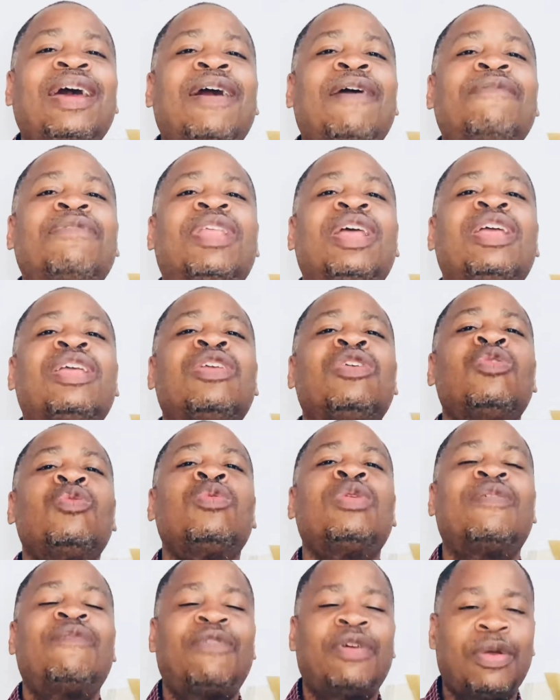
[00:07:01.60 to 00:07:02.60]
of the
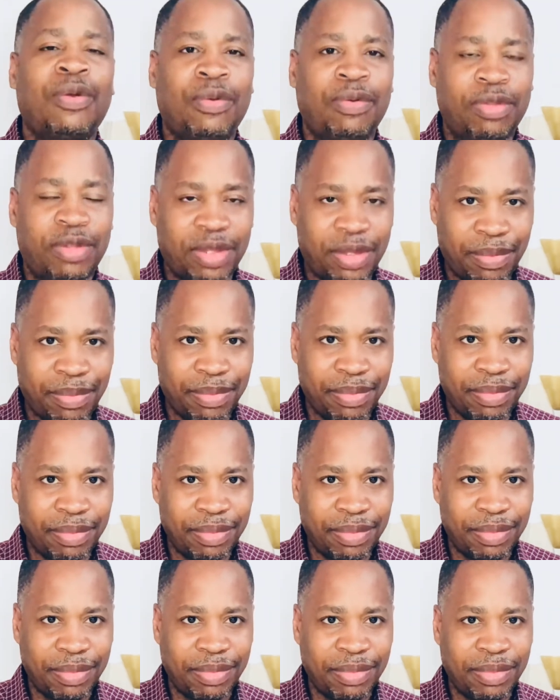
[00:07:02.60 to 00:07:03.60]
universe
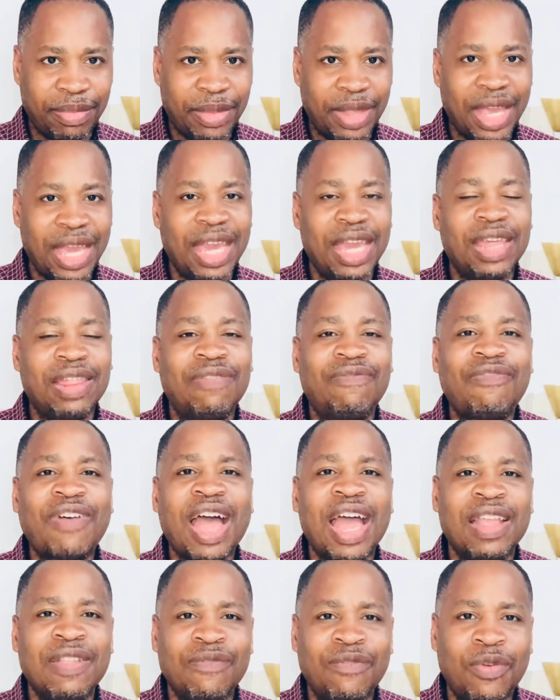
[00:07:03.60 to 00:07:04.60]
is
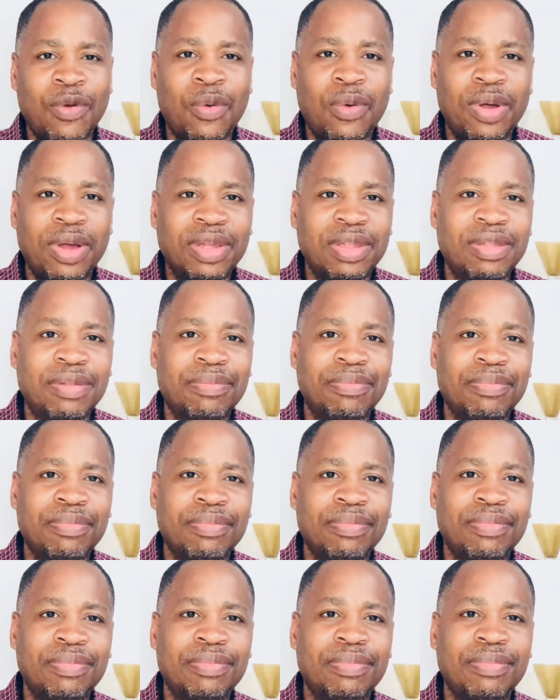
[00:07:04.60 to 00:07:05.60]
fighting for us.
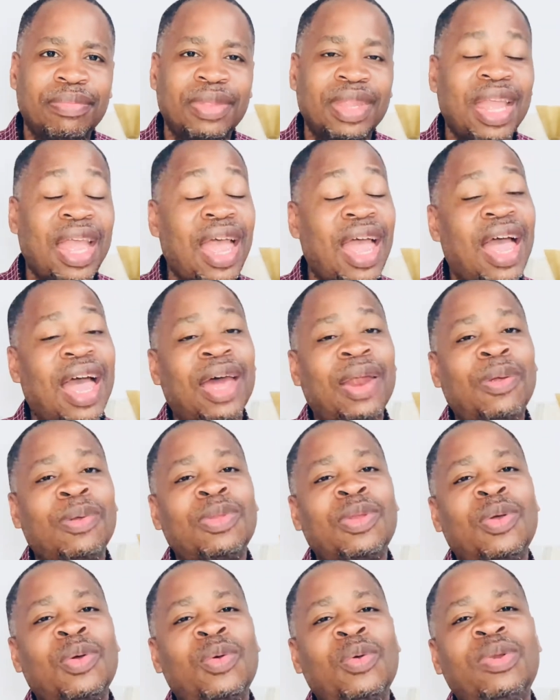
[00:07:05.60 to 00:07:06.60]
I don't
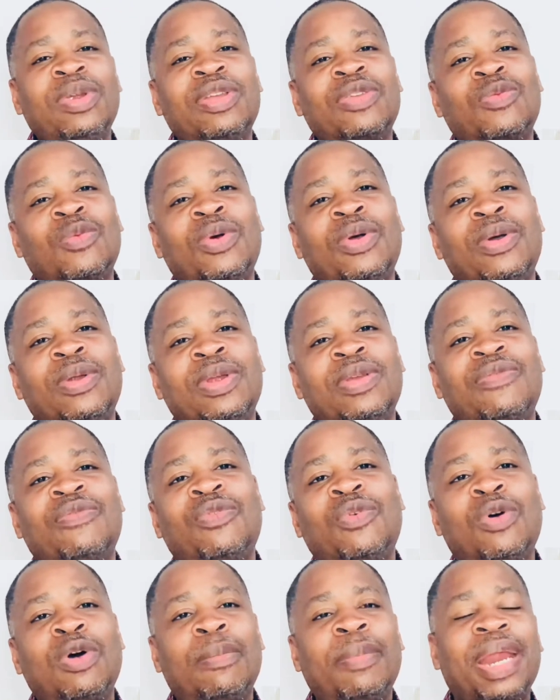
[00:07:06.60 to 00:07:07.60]
know who this word is
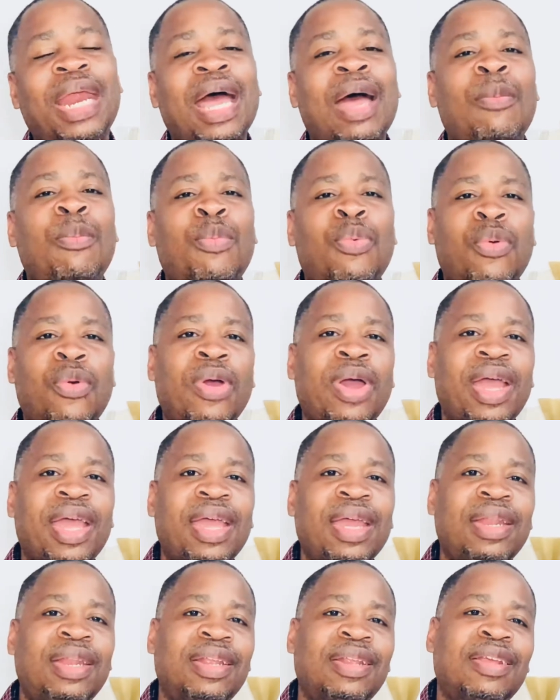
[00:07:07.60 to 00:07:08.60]
for, but I
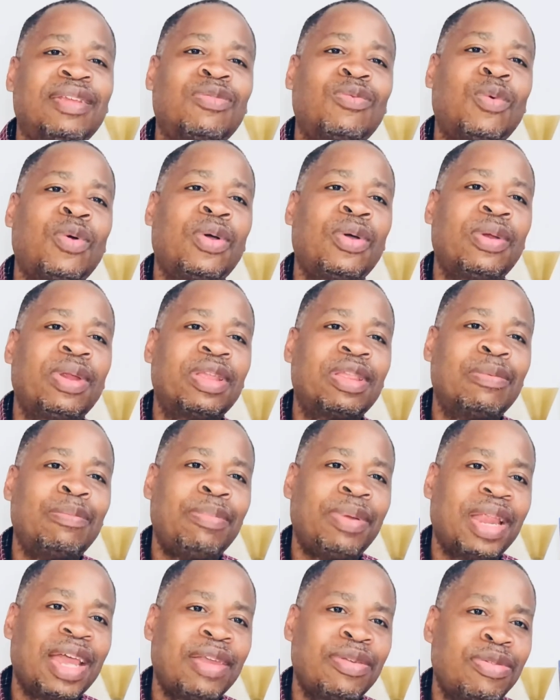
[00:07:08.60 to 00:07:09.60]
pray that this word has
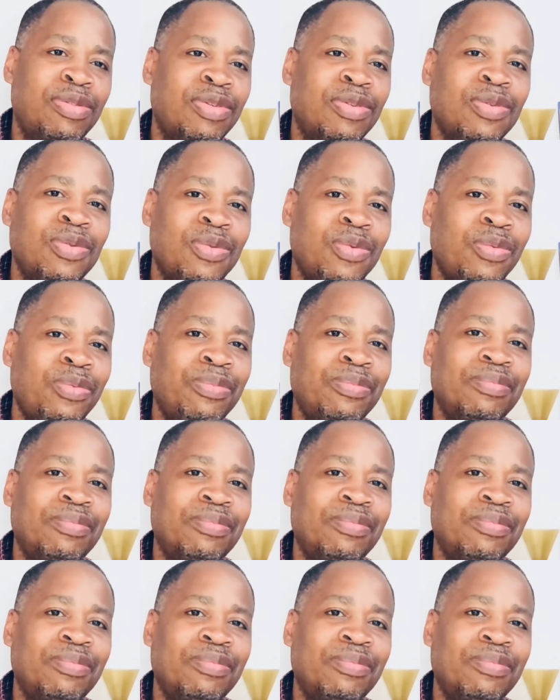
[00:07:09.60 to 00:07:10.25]
blessed you.